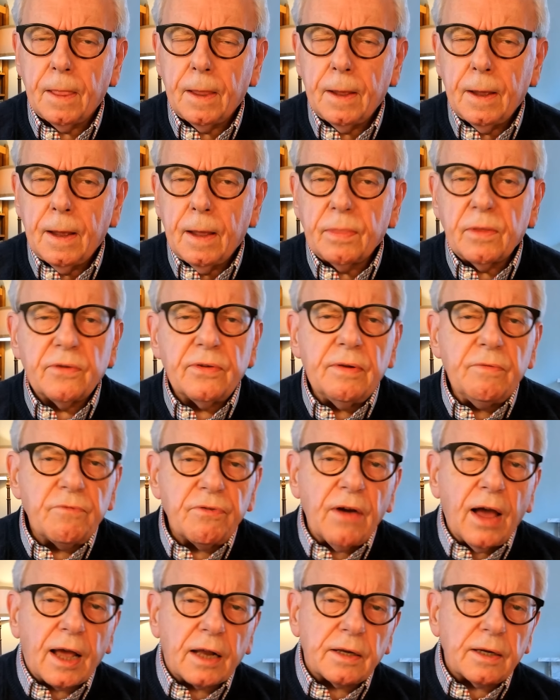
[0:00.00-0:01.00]
There's in
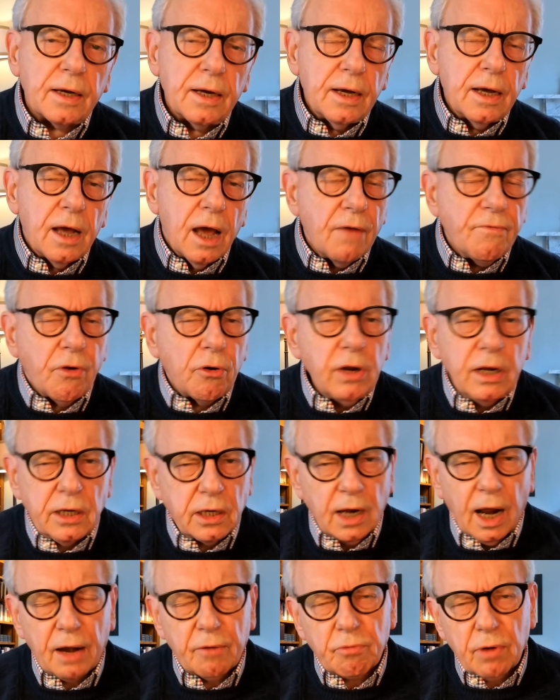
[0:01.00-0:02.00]
fact a very
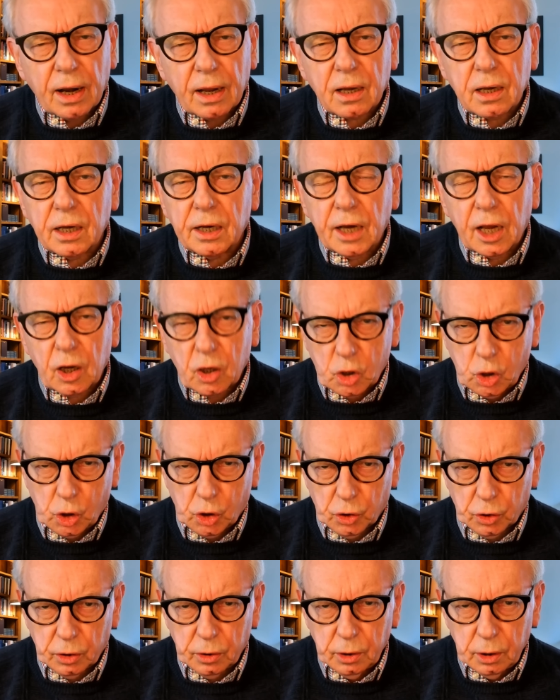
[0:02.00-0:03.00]
direct connection
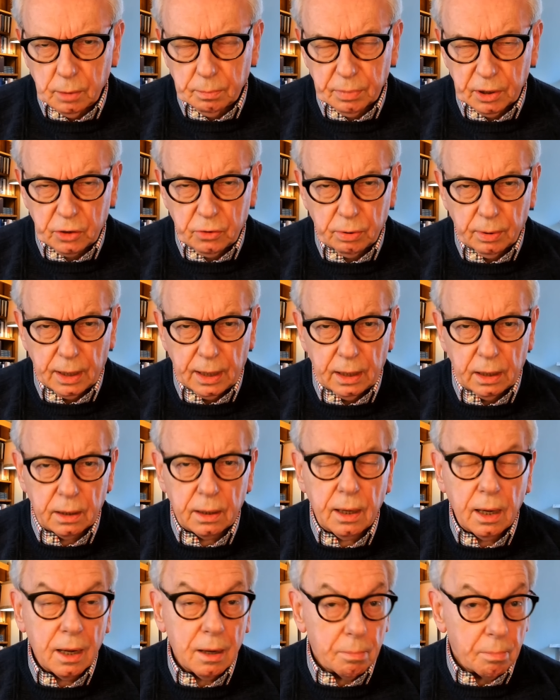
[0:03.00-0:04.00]
between
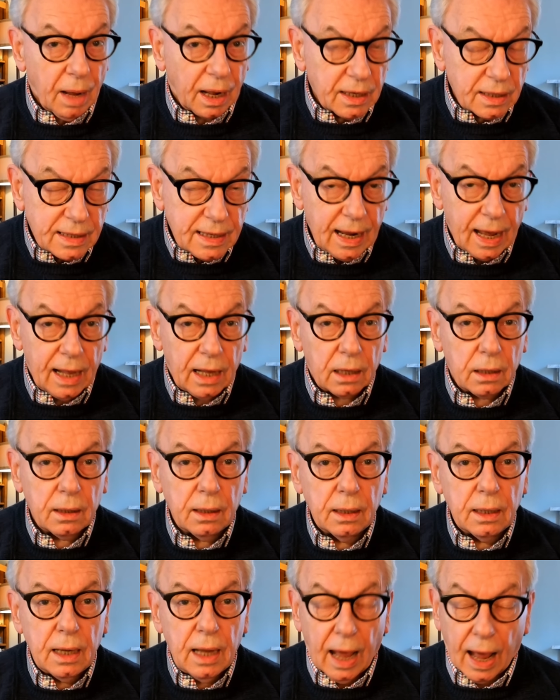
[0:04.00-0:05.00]
Mantel
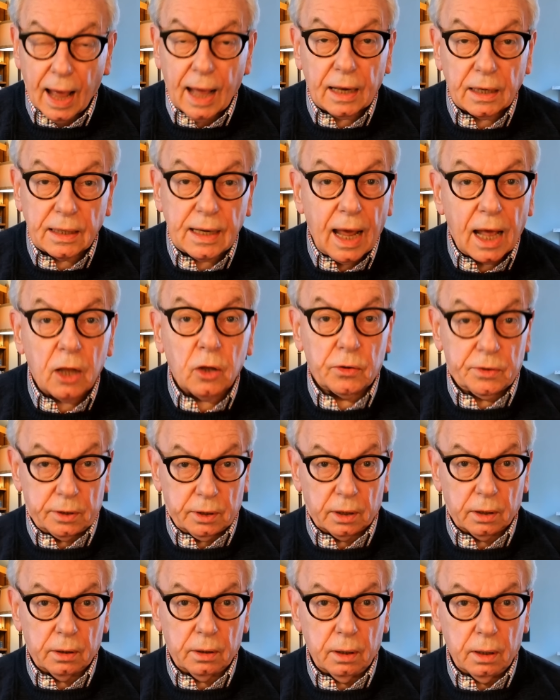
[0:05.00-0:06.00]
and
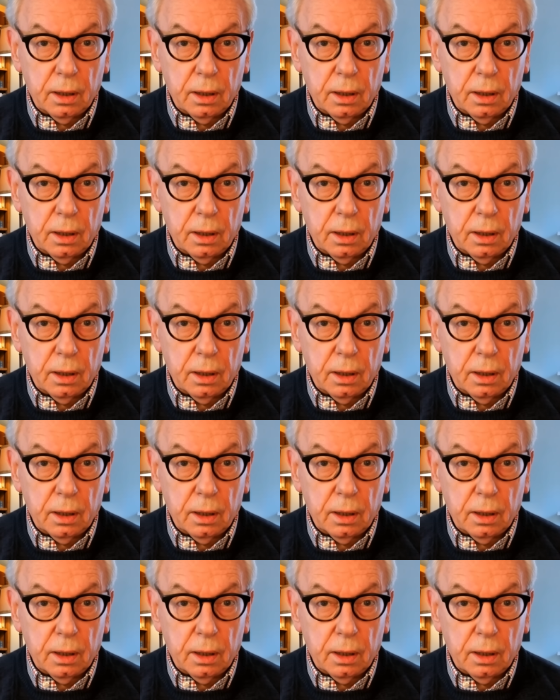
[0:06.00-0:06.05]
Elton.